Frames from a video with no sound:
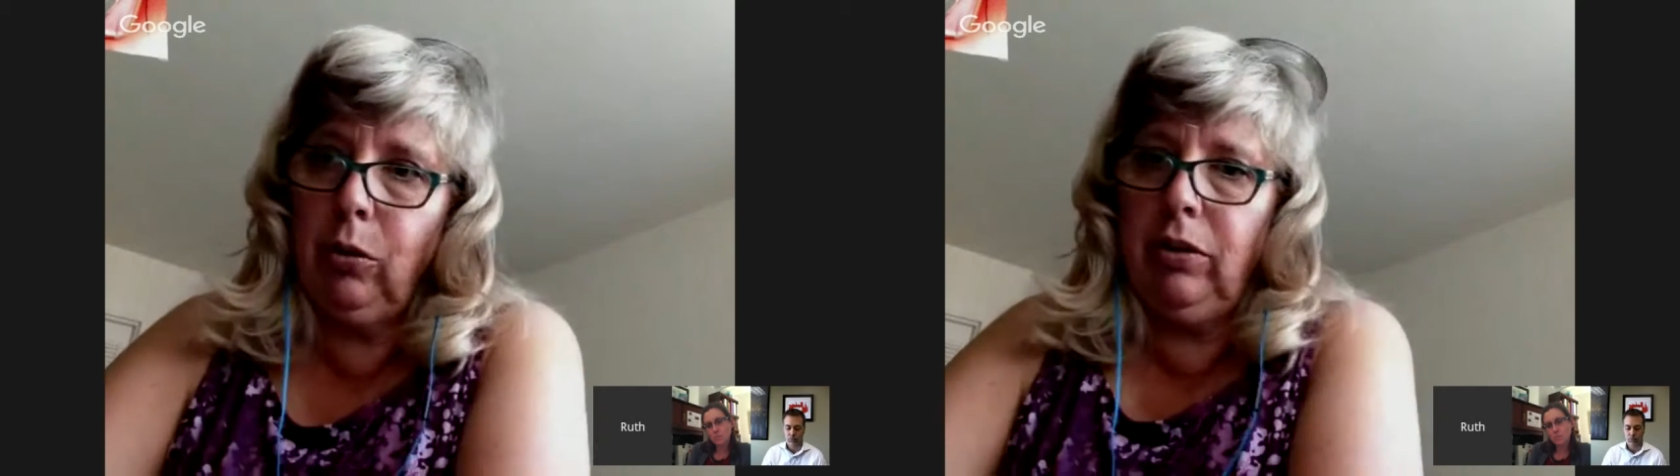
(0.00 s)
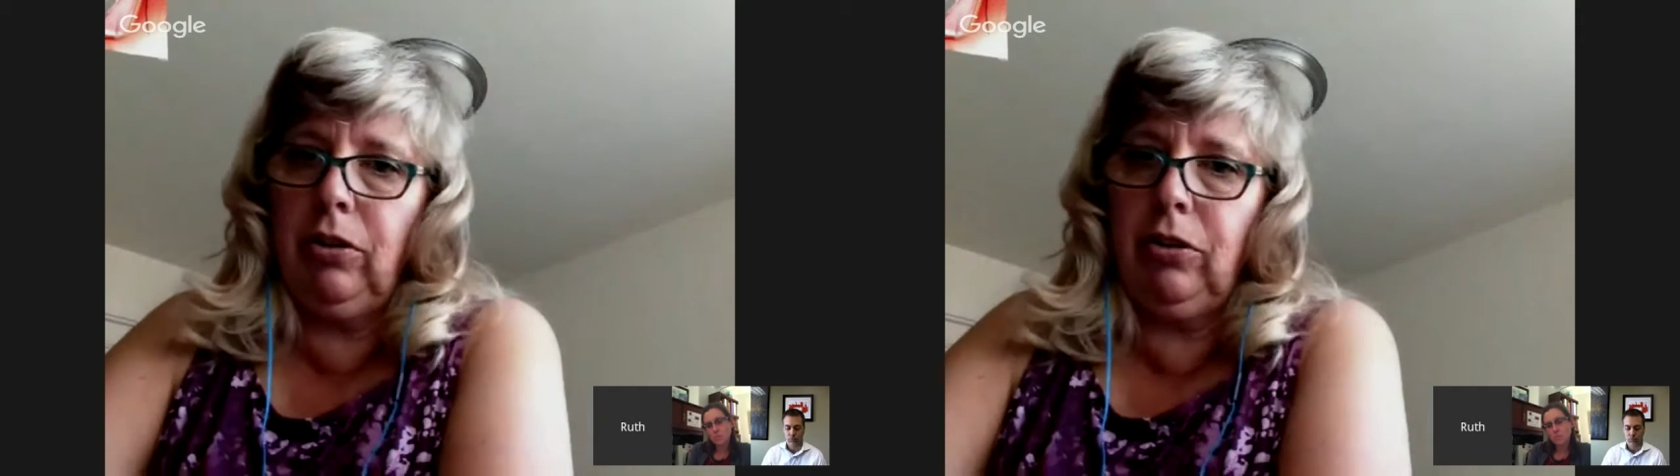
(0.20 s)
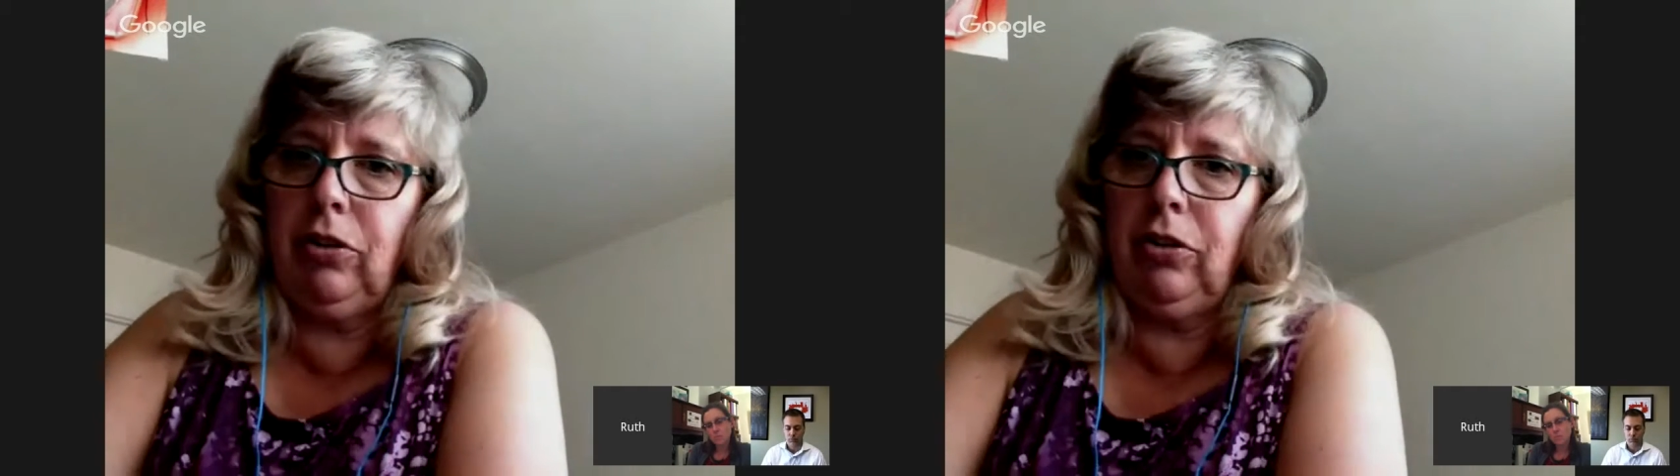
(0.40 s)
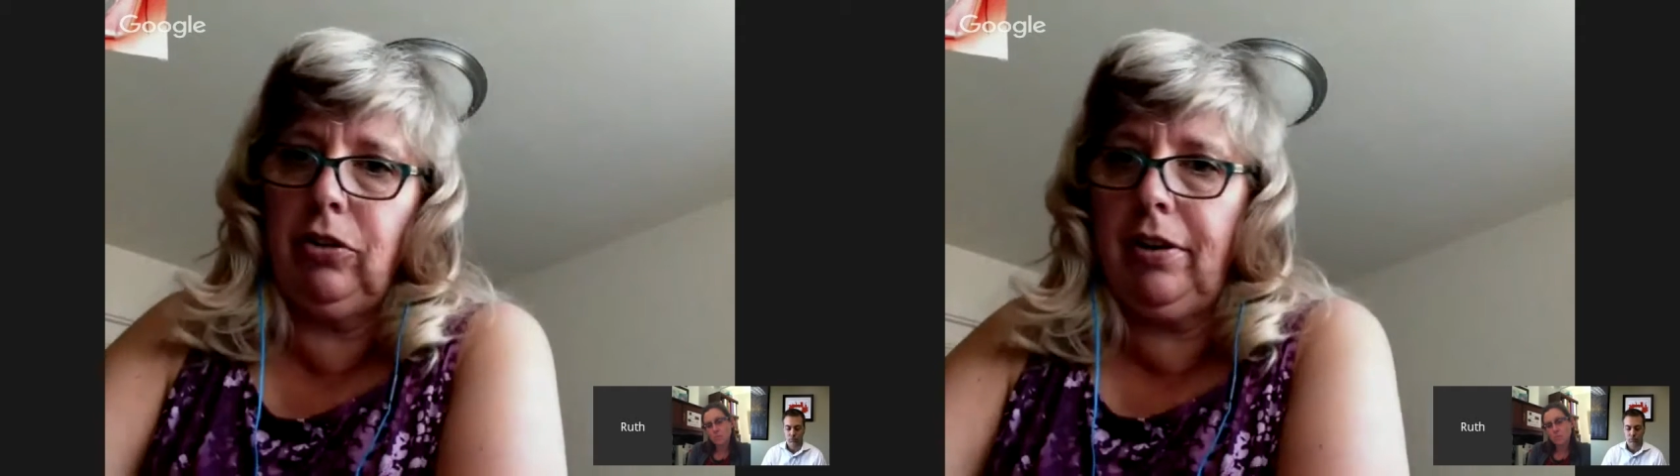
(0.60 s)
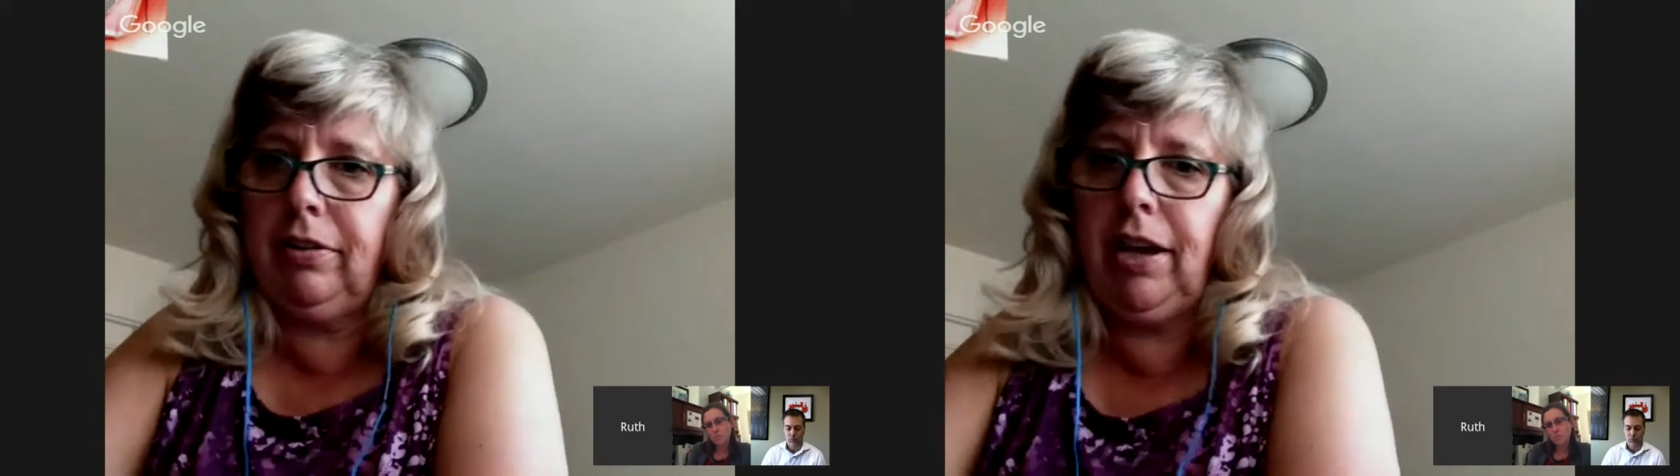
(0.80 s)

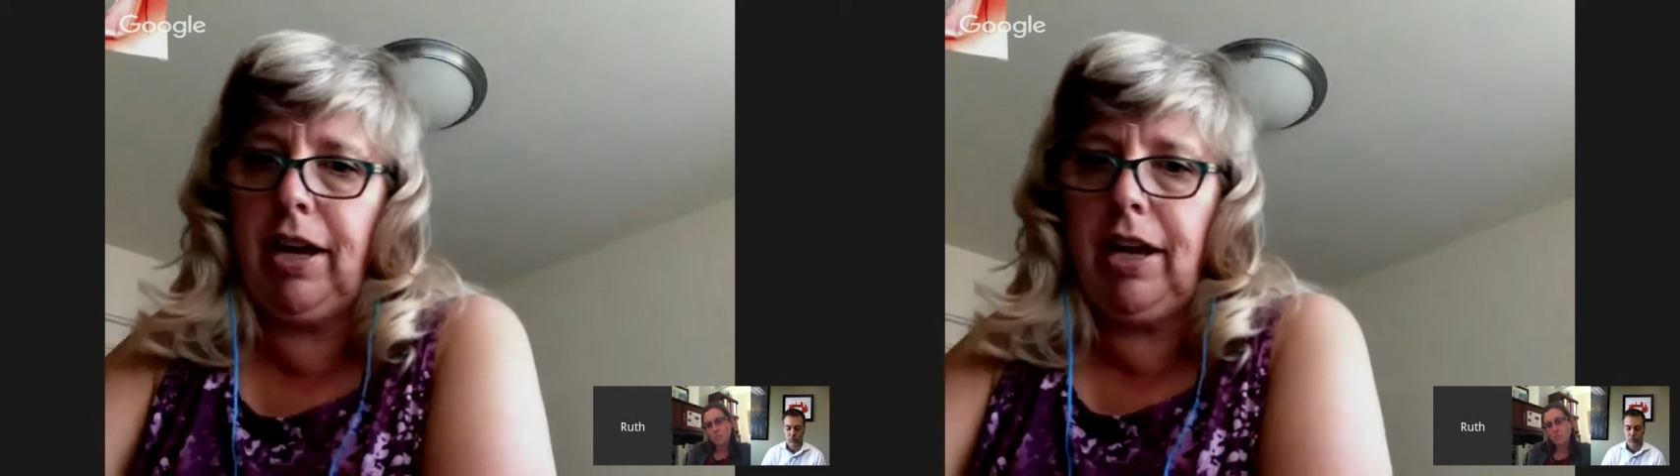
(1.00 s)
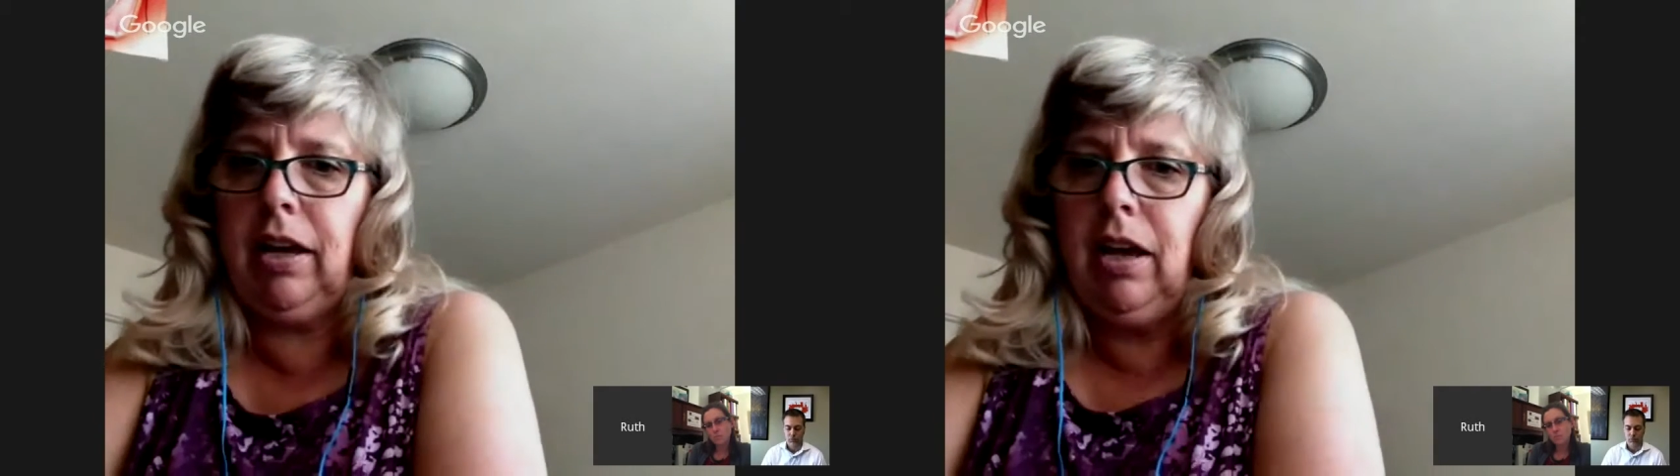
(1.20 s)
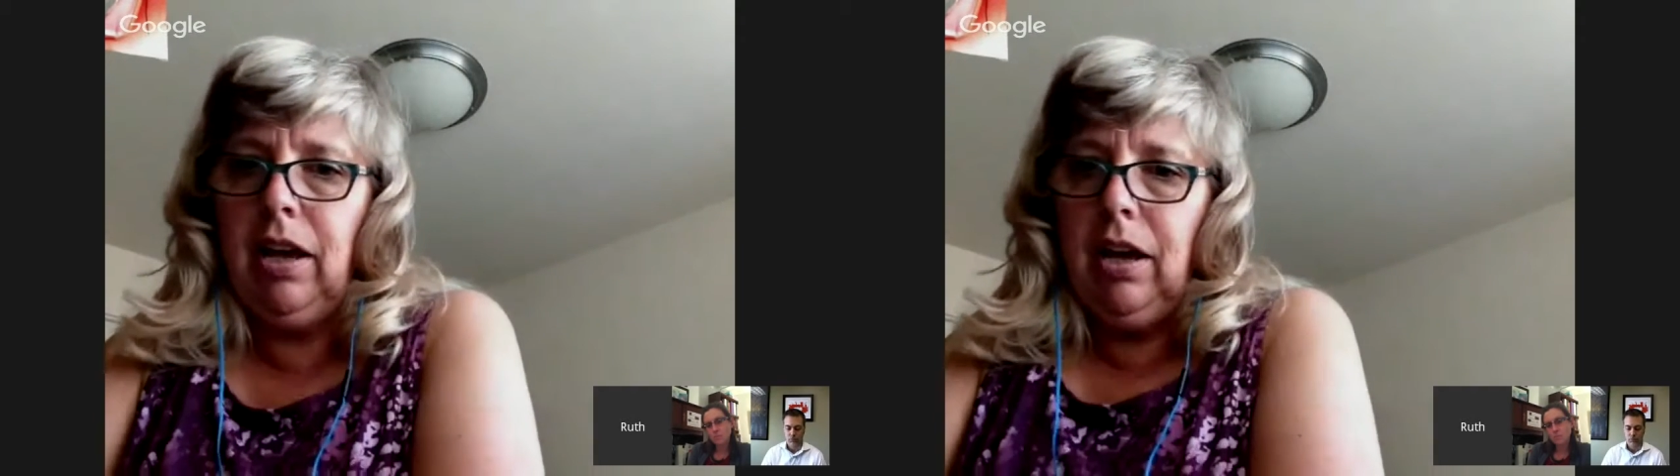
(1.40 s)
researchers and say,